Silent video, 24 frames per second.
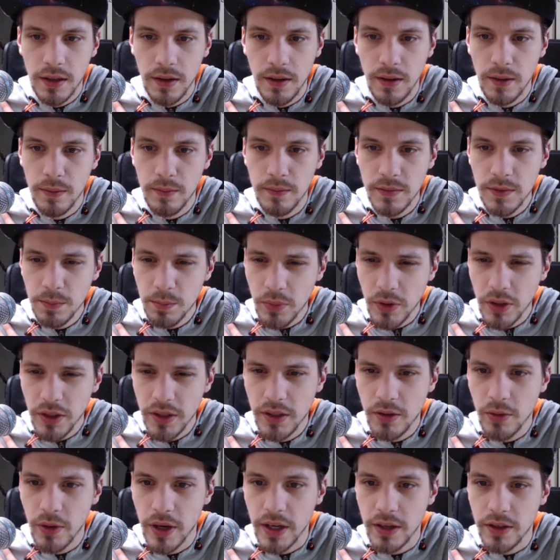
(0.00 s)
It's
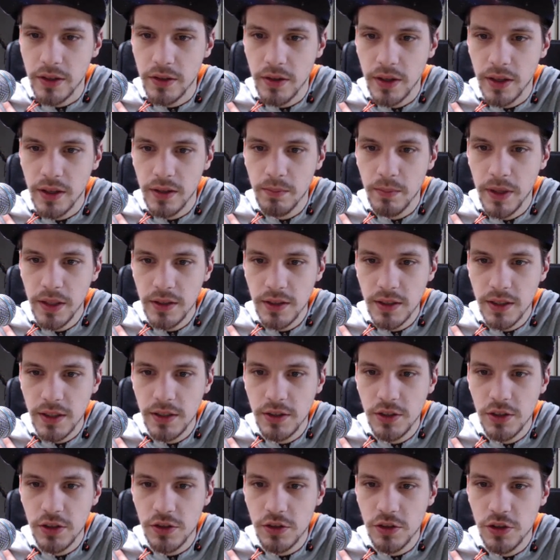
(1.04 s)
pretty great. You can
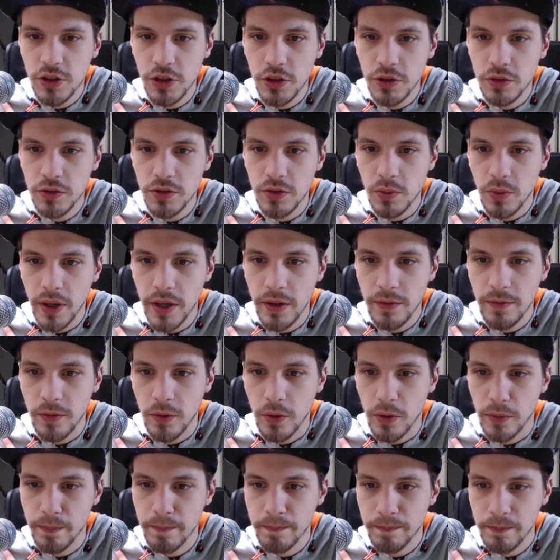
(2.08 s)
basically just choose a
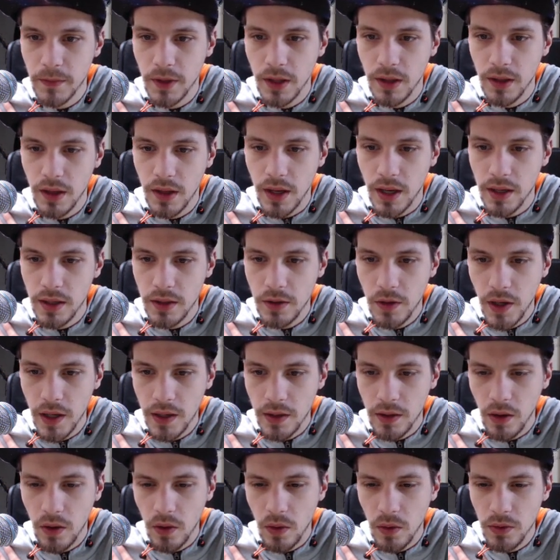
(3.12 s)
waveform, and then you
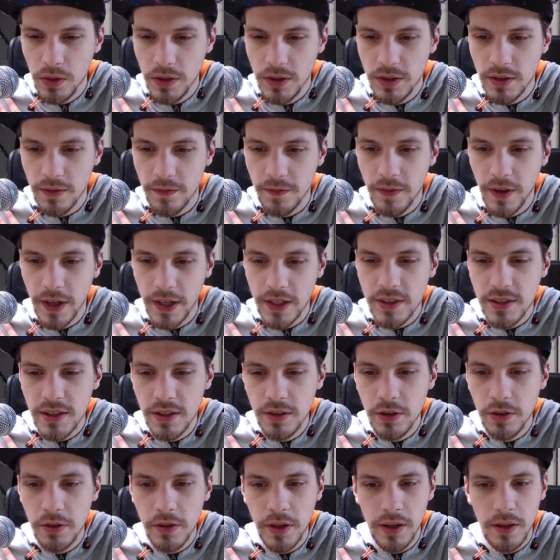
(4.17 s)
get all these effects
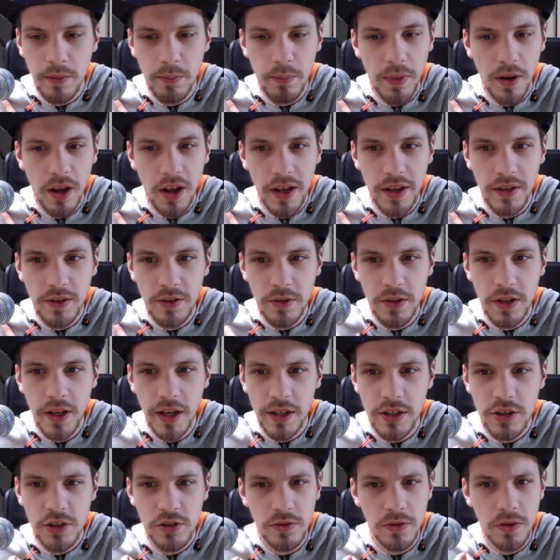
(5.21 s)
that you can apply to the
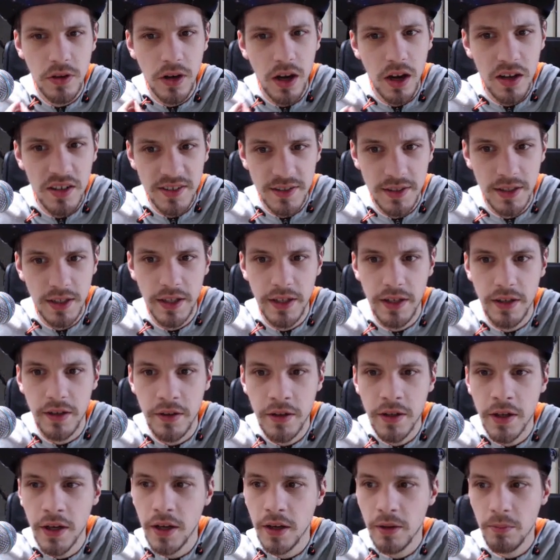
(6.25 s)
actual
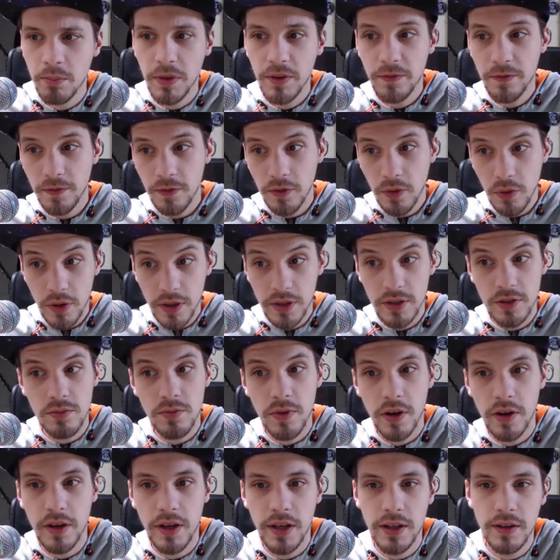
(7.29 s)
oscillator before it's
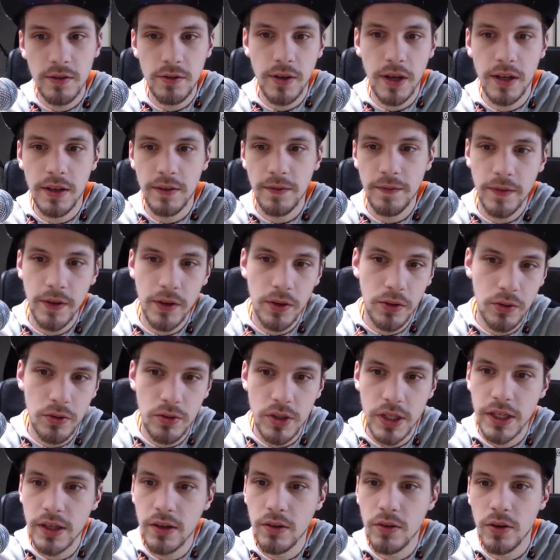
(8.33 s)
running into any
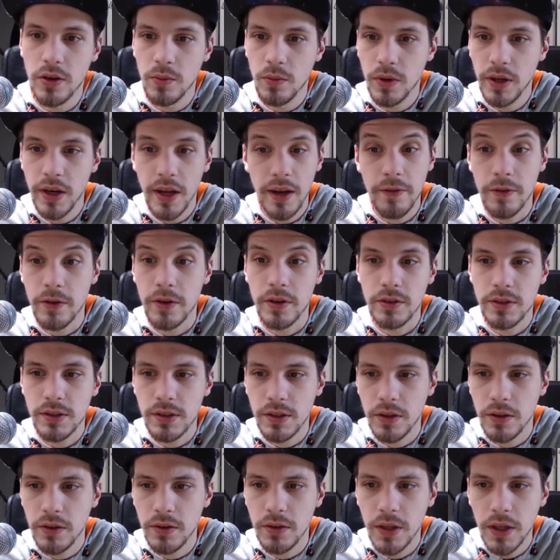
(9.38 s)
filtering or whatever.
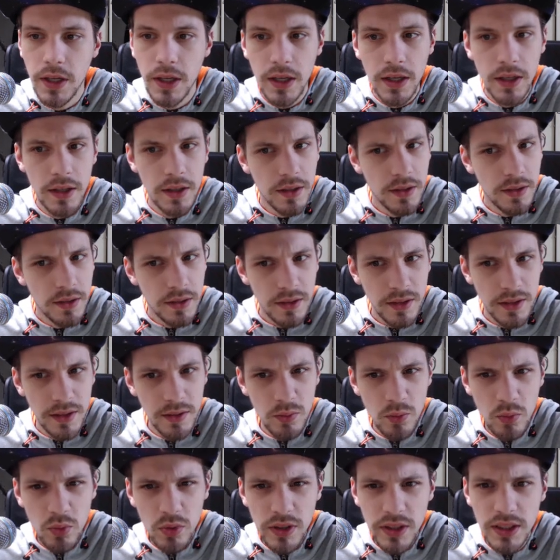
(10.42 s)
So it
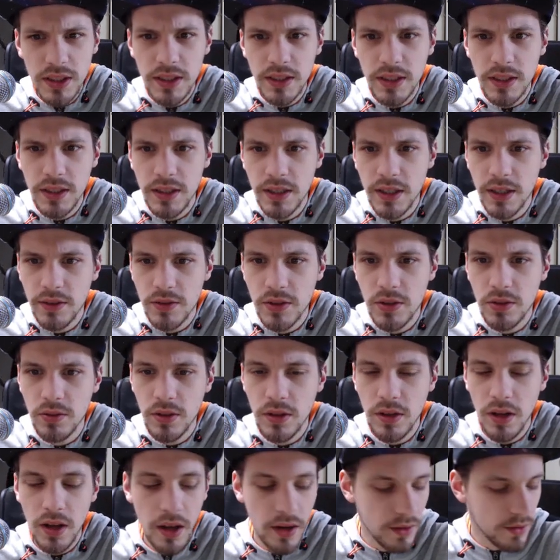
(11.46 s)
really gives you a
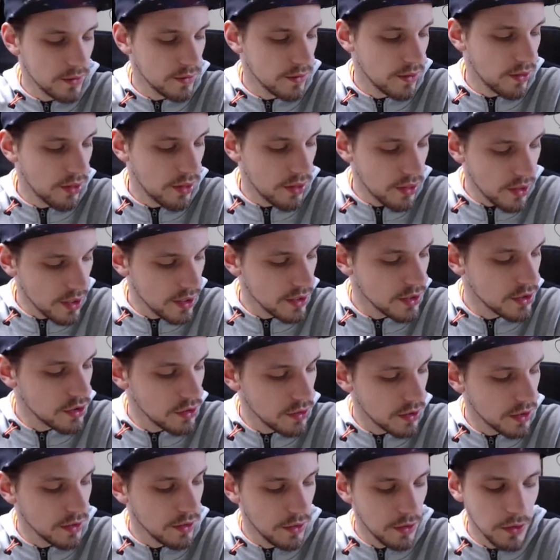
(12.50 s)
lot of things
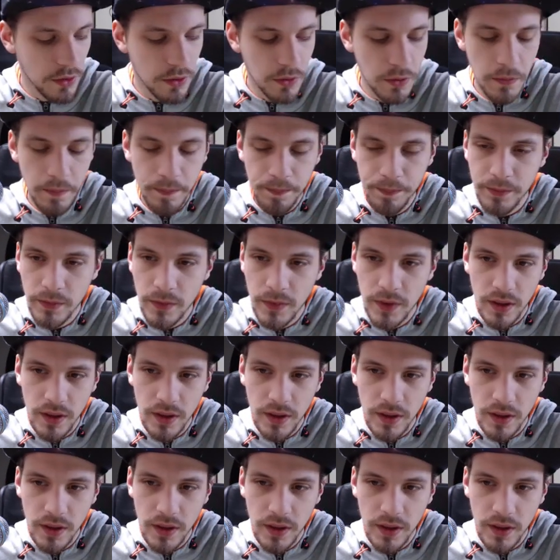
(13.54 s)
you can do,